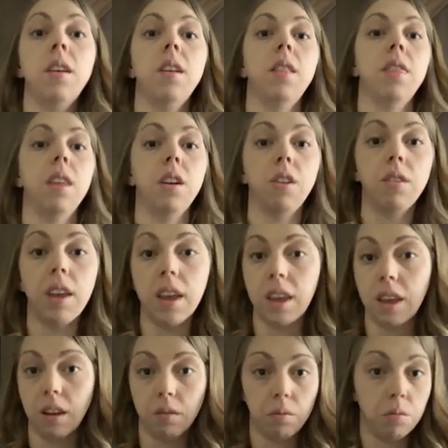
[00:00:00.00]
they are
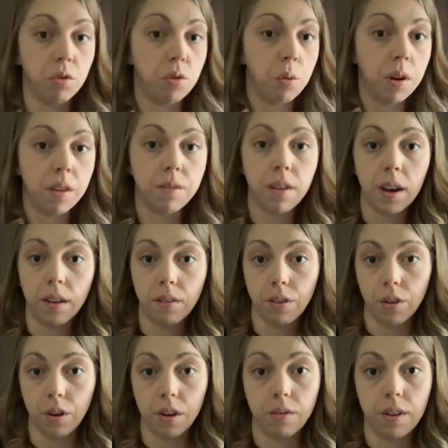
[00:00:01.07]
taking
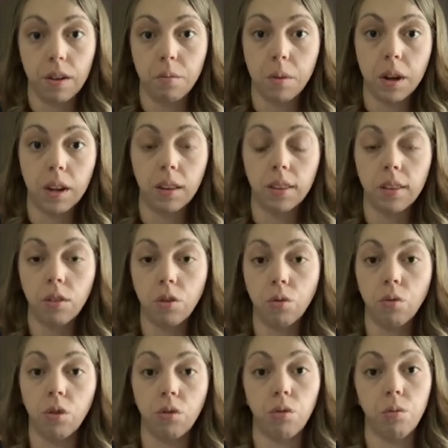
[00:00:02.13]
25-35 minutes to
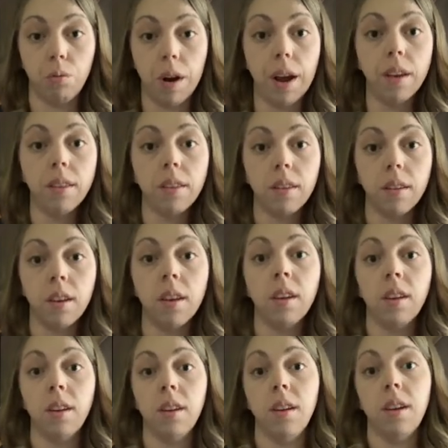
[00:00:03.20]
just rest,
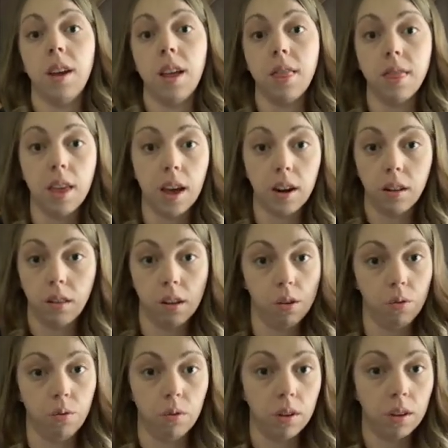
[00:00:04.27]
and that
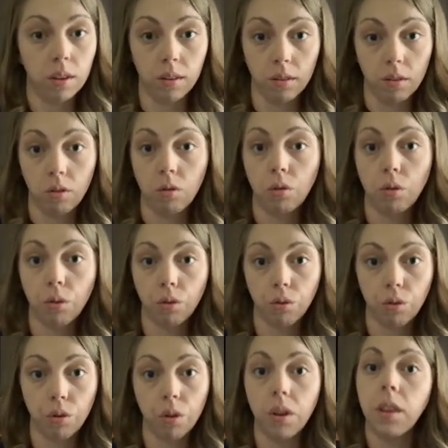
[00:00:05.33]
alone is
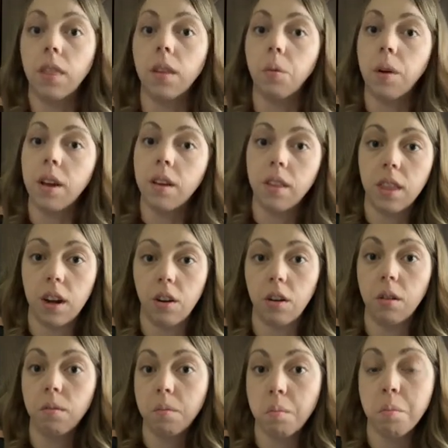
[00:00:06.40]
crucial in the way that
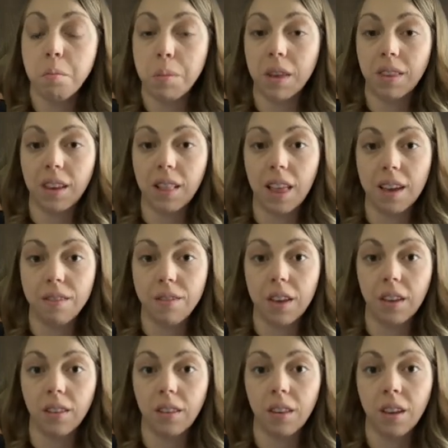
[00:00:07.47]
our busy life
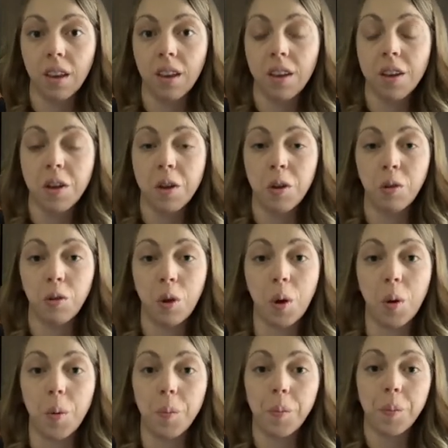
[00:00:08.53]
is.
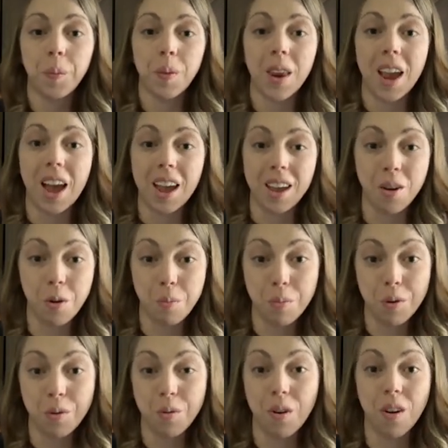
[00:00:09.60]
So I hope
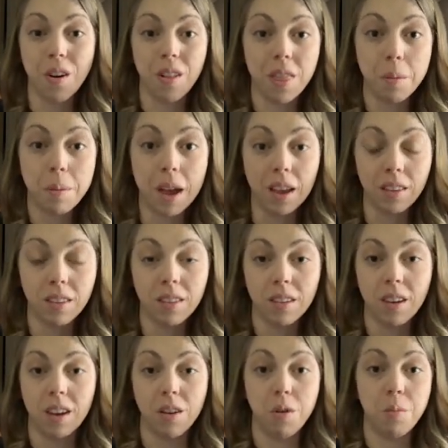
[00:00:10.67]
you all the best.
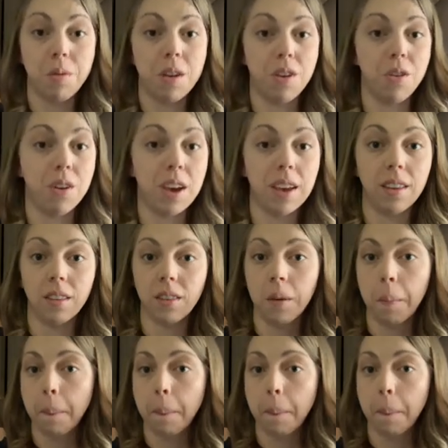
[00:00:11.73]
I hope that you guys